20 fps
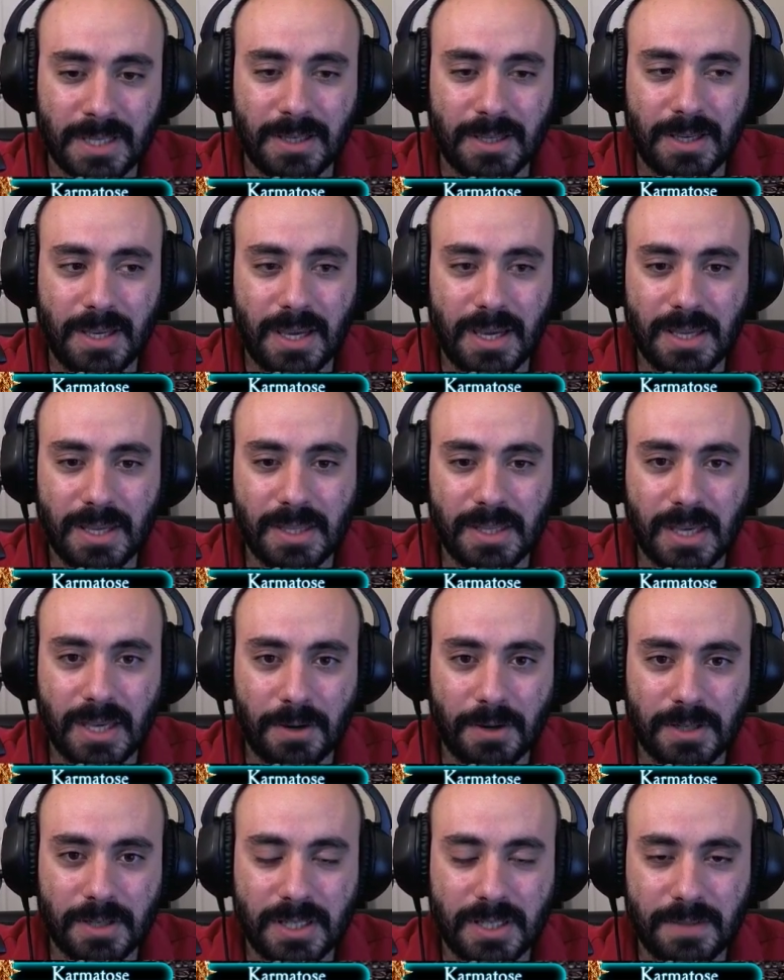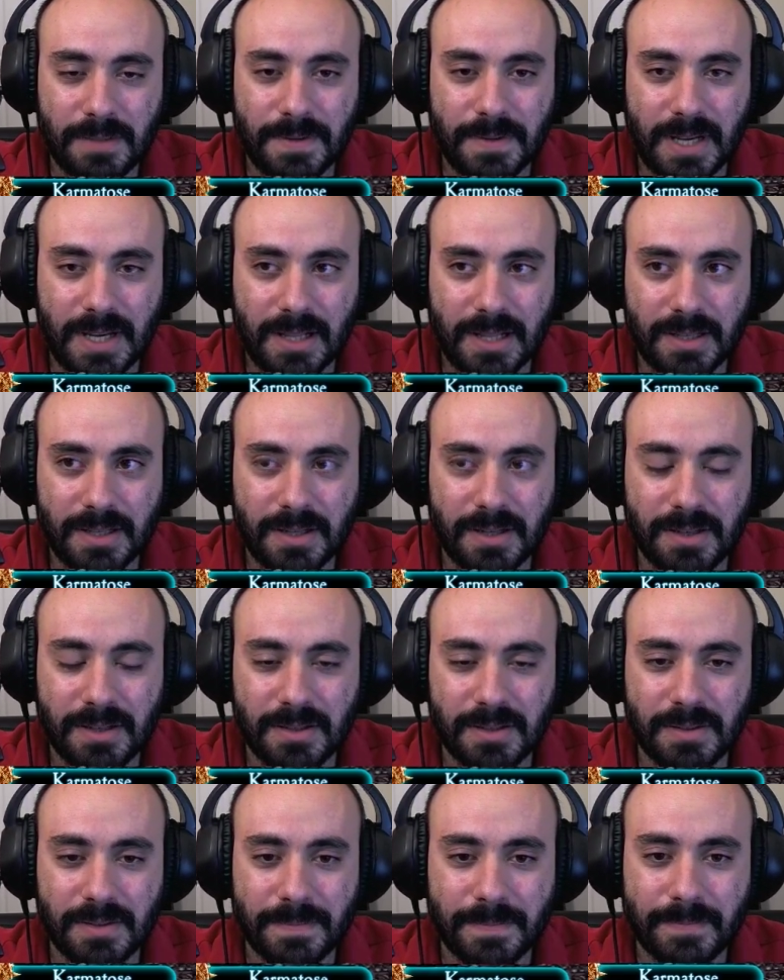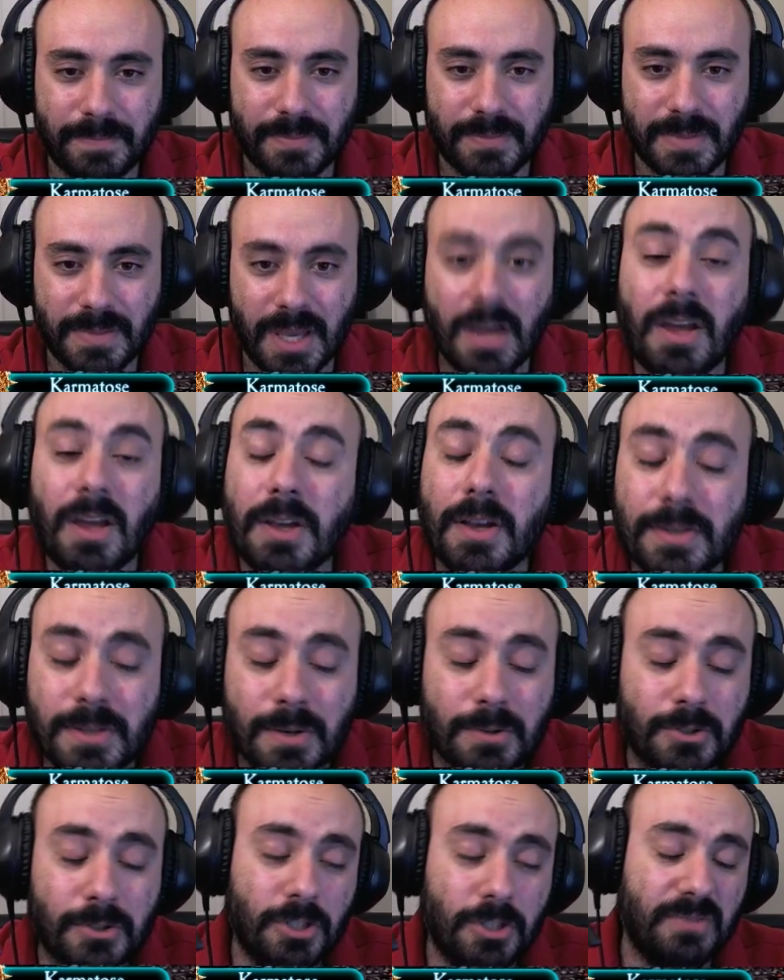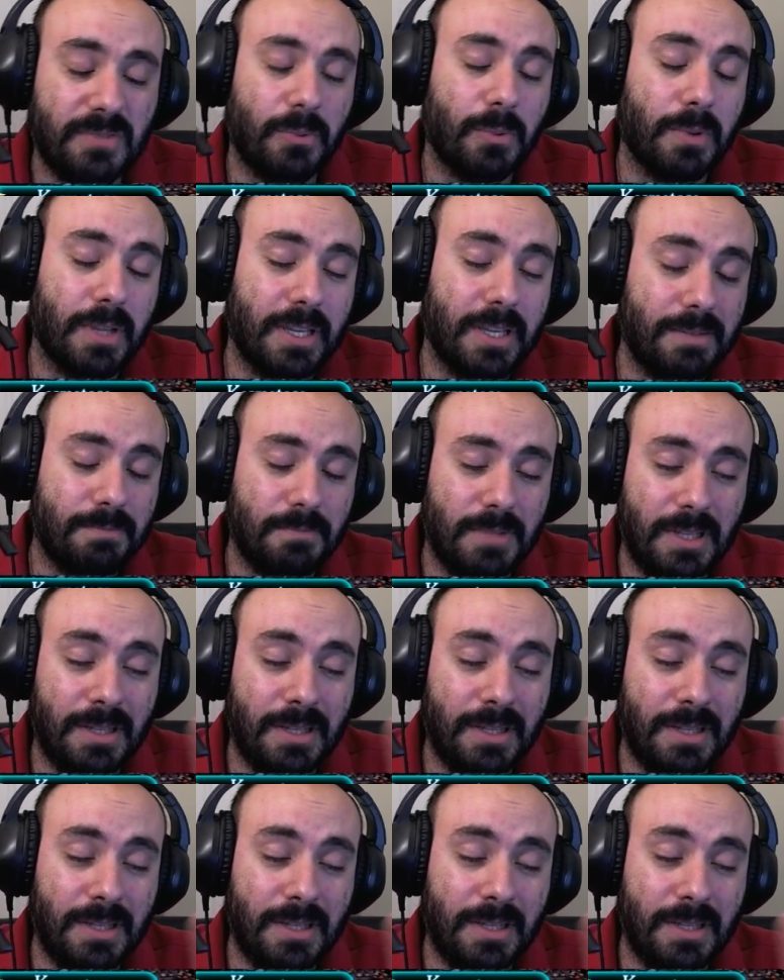And the guaranteed finale. So it should have lost.